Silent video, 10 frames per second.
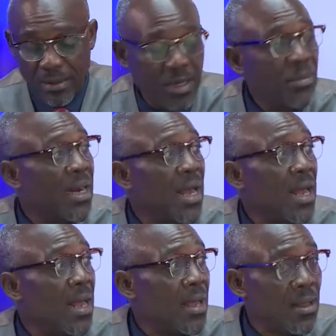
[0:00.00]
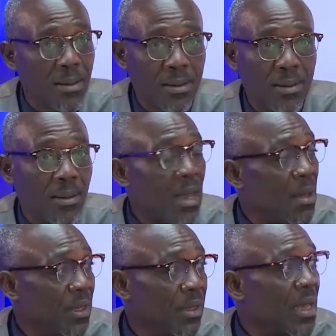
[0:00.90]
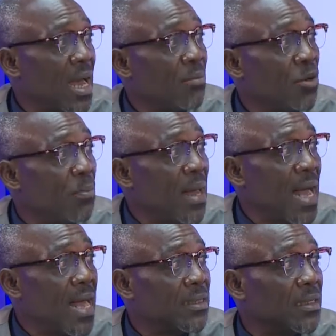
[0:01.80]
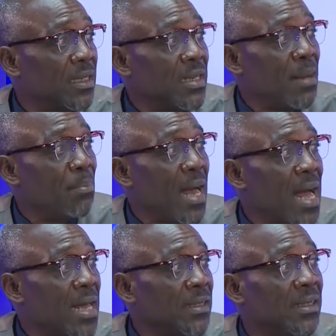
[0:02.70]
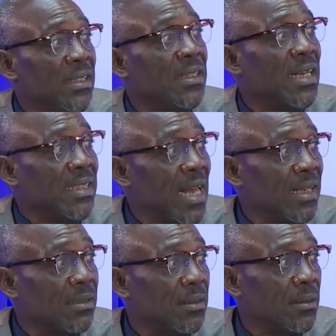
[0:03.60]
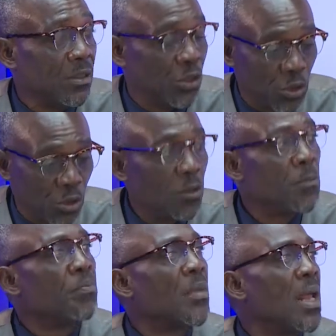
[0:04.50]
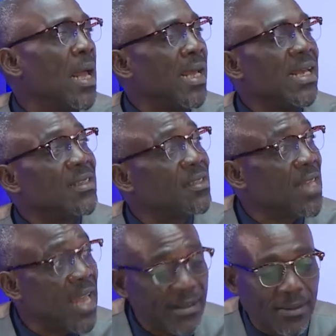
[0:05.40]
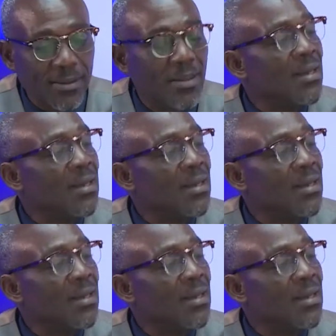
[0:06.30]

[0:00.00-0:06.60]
criminal, I mean, armed robbers, kidnappers, this and that, you know? He said